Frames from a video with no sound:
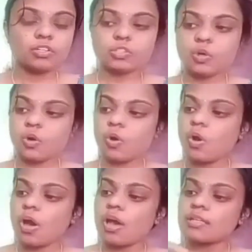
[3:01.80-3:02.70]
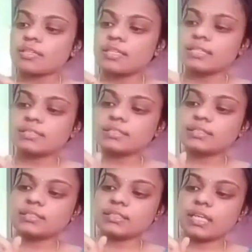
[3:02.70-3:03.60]
So
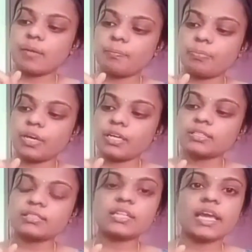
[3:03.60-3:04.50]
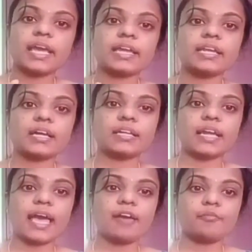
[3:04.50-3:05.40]
this pierced area that
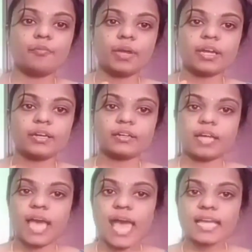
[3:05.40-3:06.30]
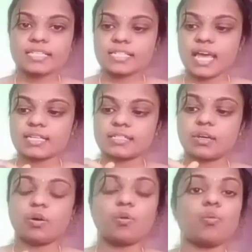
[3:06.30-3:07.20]
I have made acts as
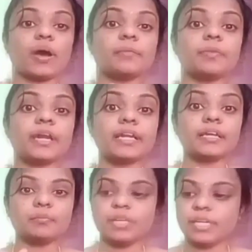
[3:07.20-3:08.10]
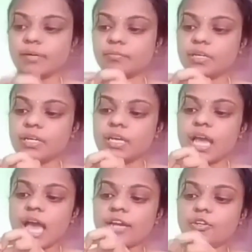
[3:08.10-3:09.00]
a vibrating medium,
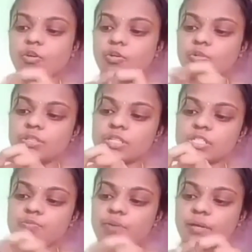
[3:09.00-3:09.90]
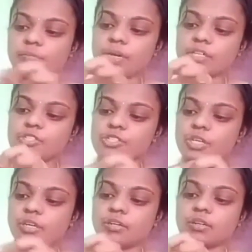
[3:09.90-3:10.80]
and due to this
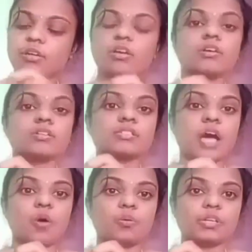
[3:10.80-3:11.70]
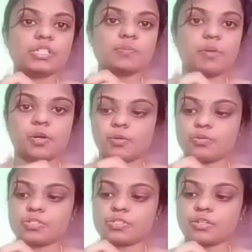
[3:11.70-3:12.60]
vibration sound is
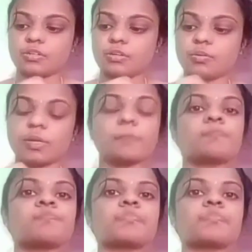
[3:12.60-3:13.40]
produced. Okay,